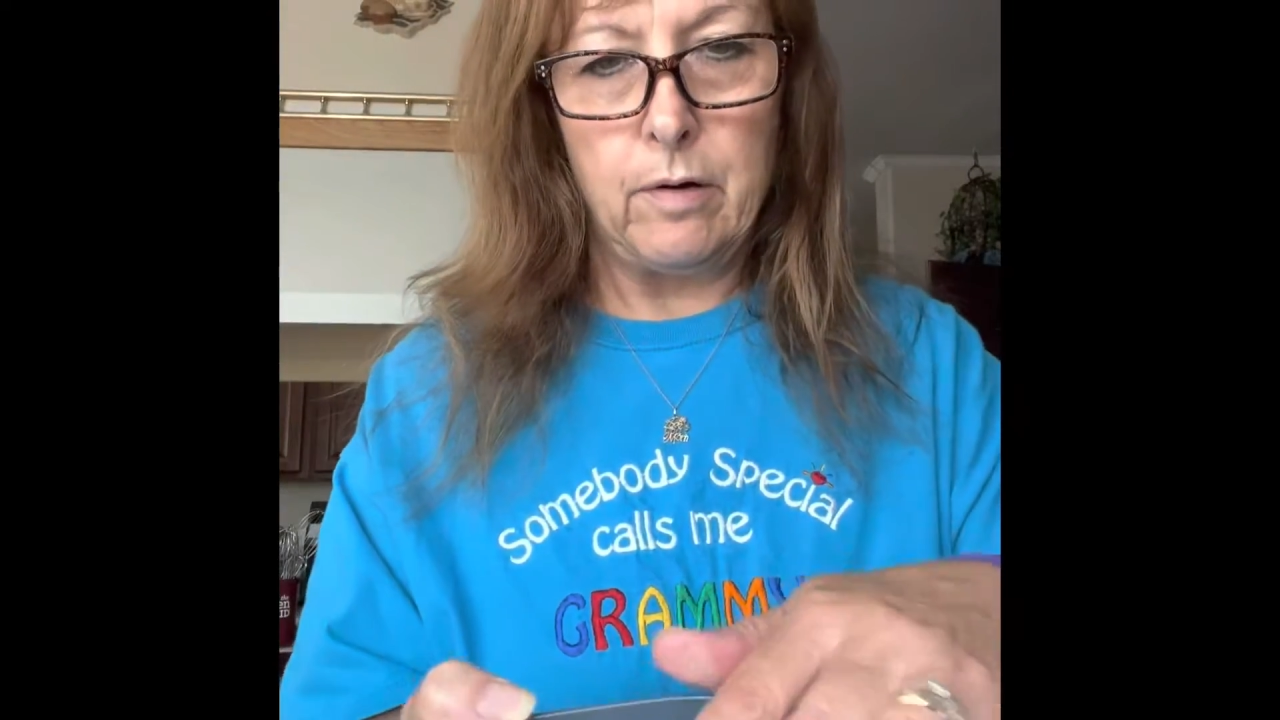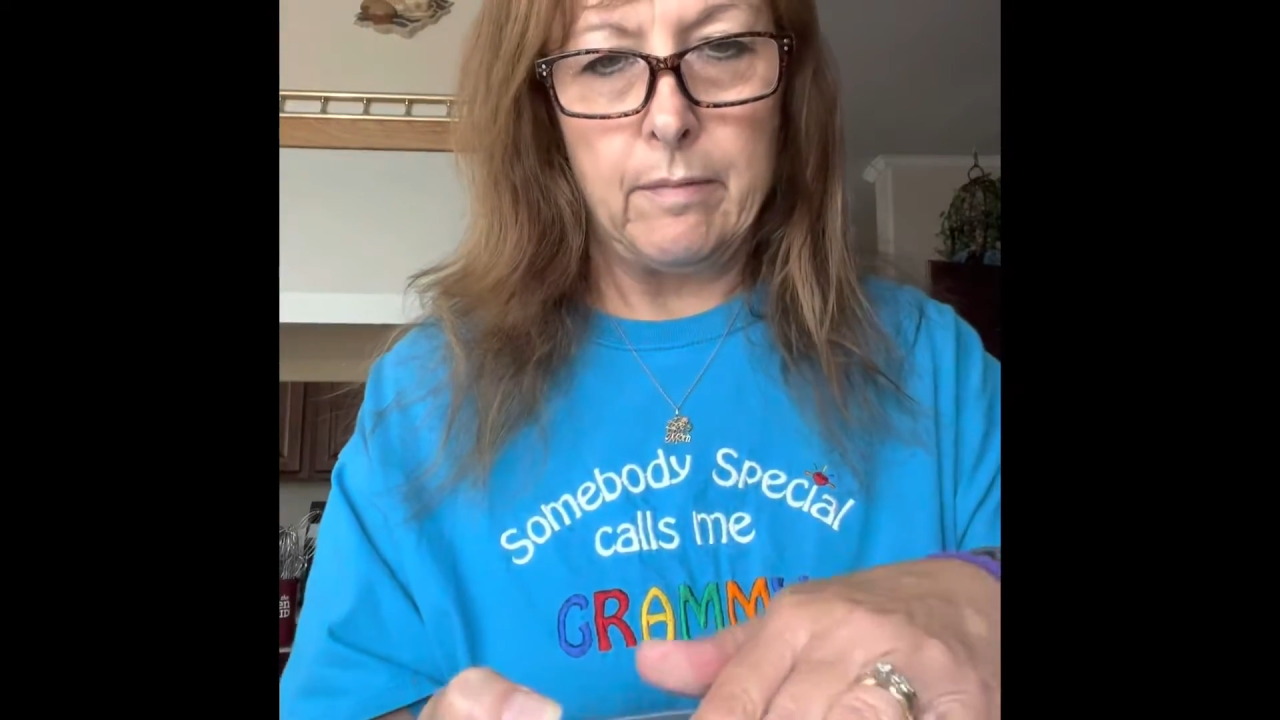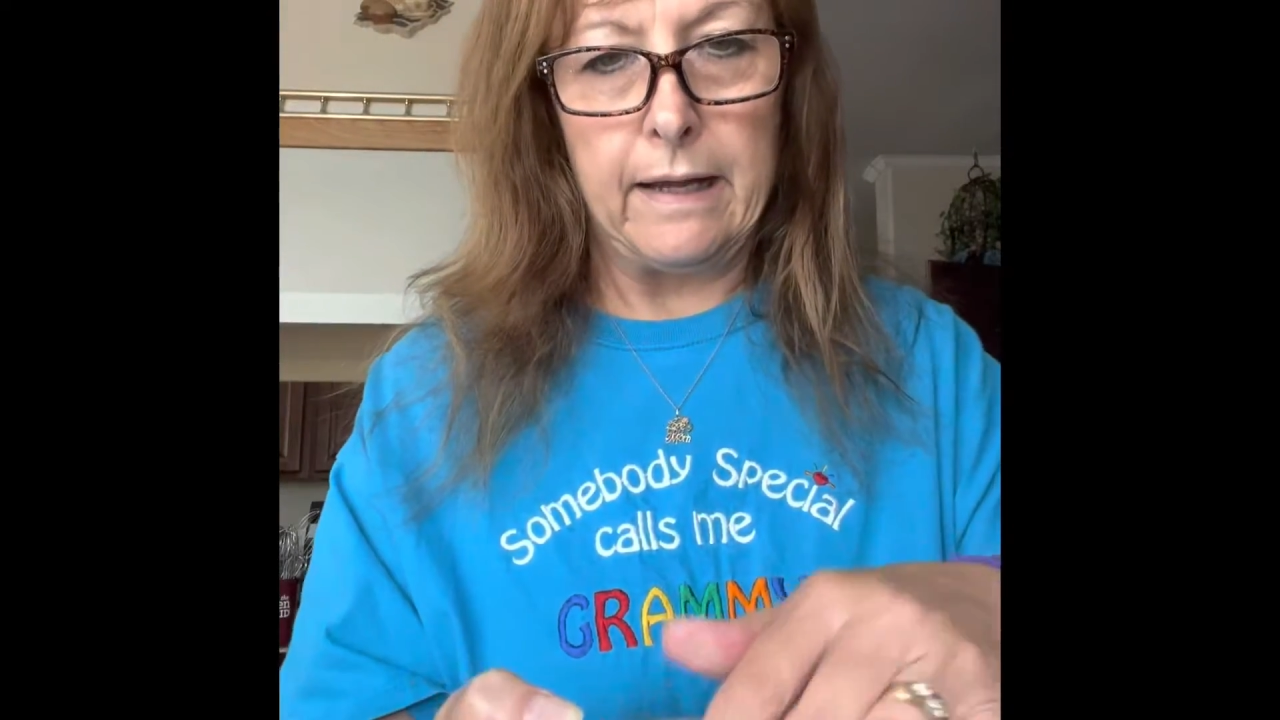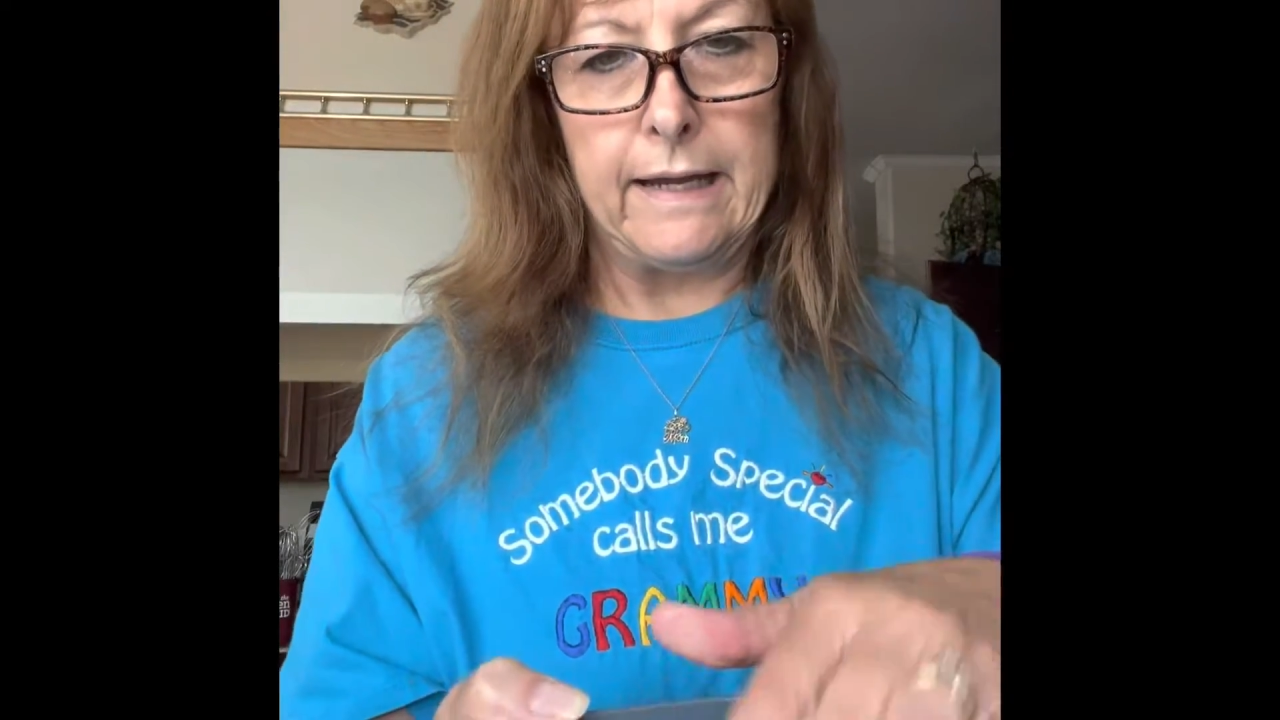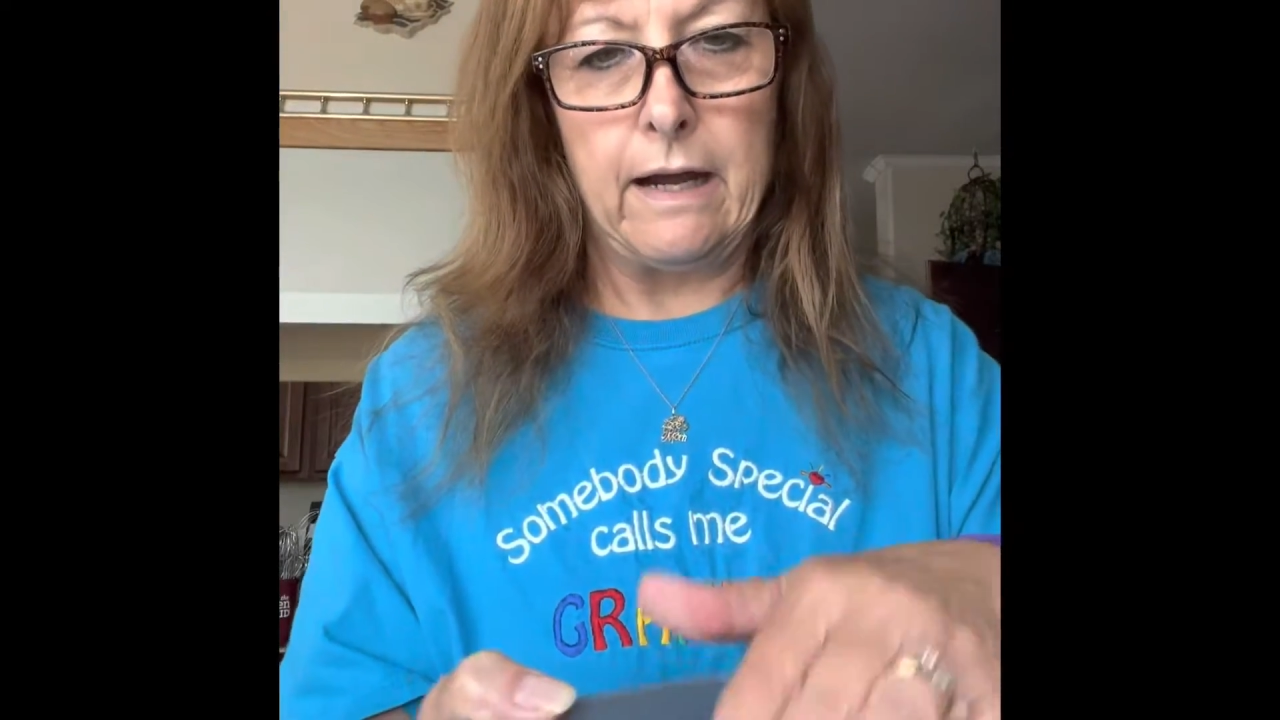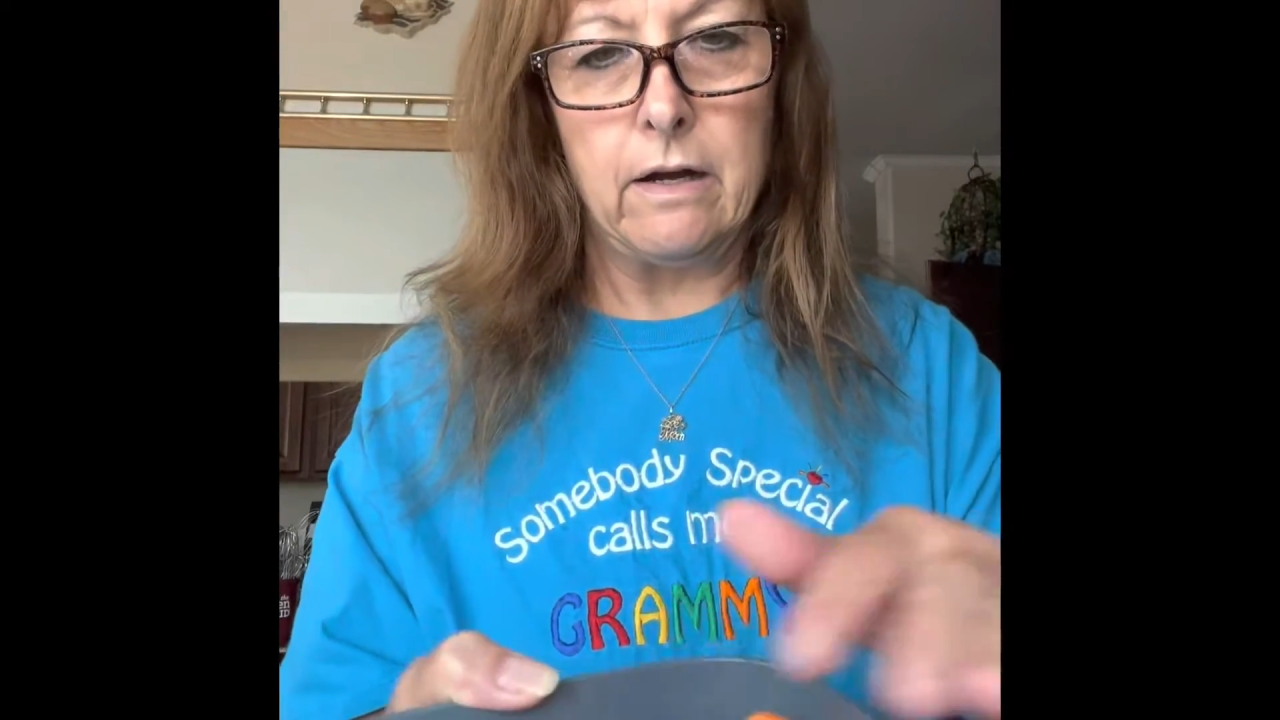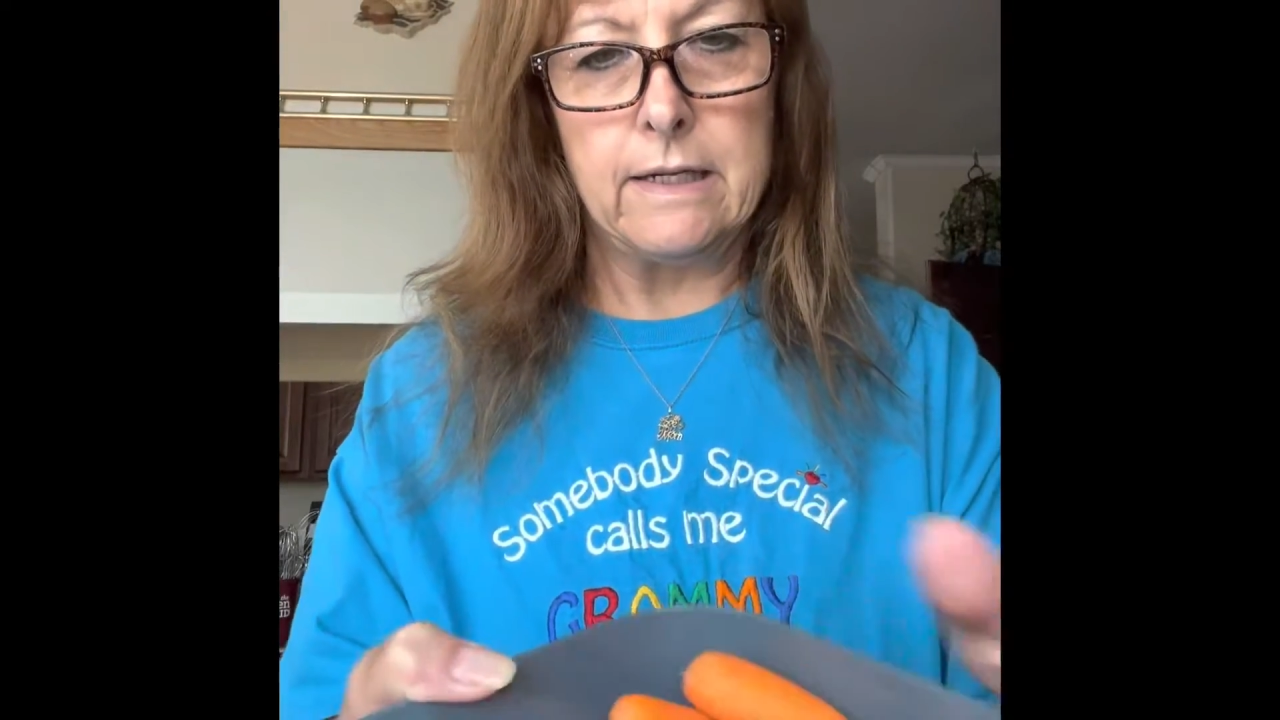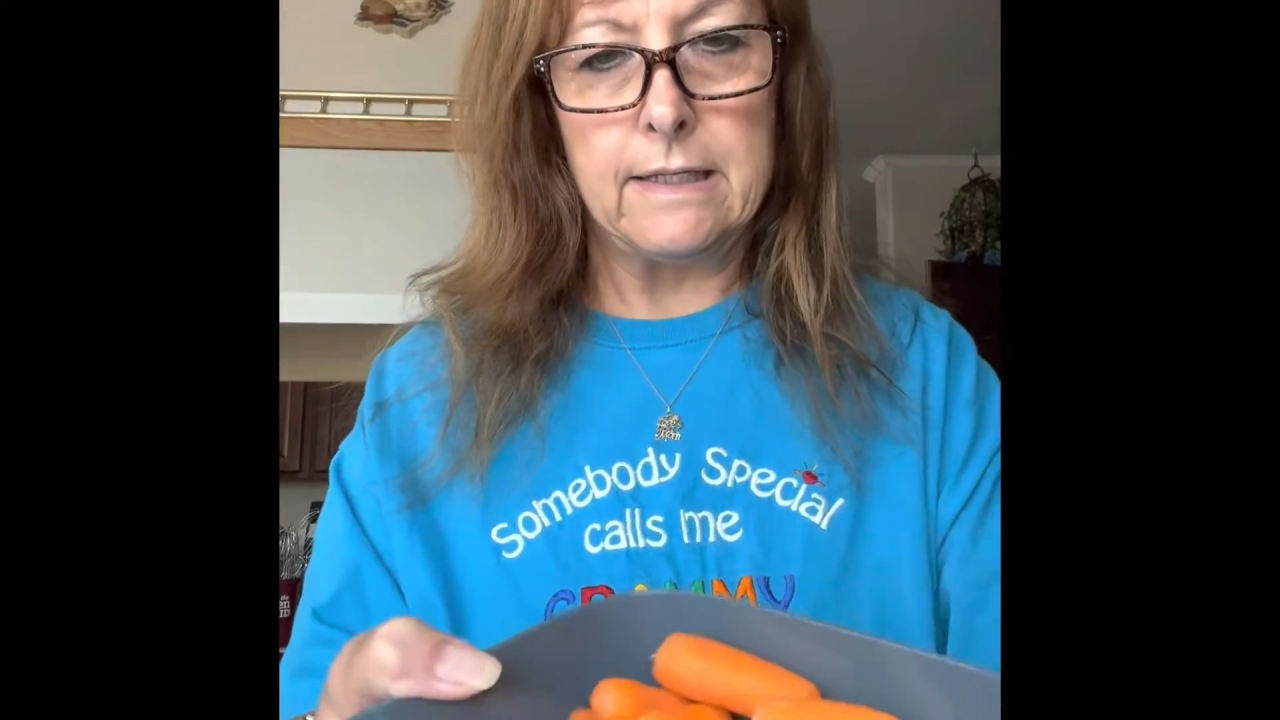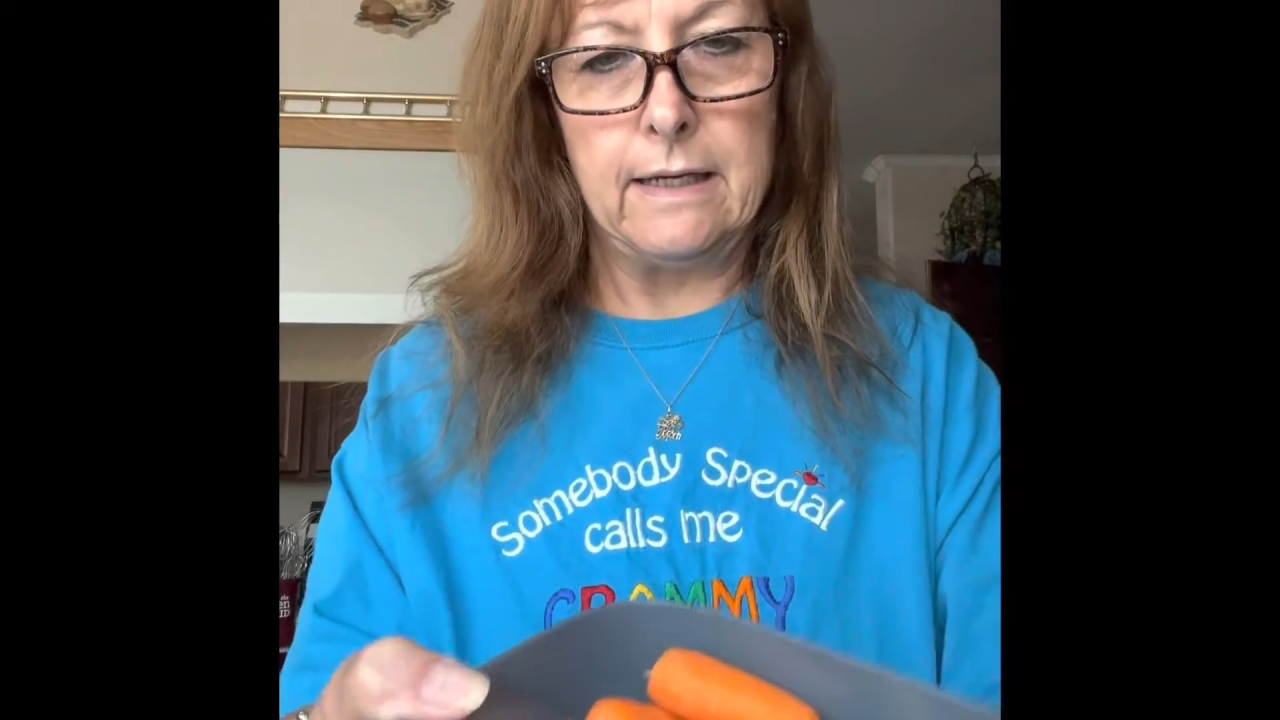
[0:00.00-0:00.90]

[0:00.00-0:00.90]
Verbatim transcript: put my carrots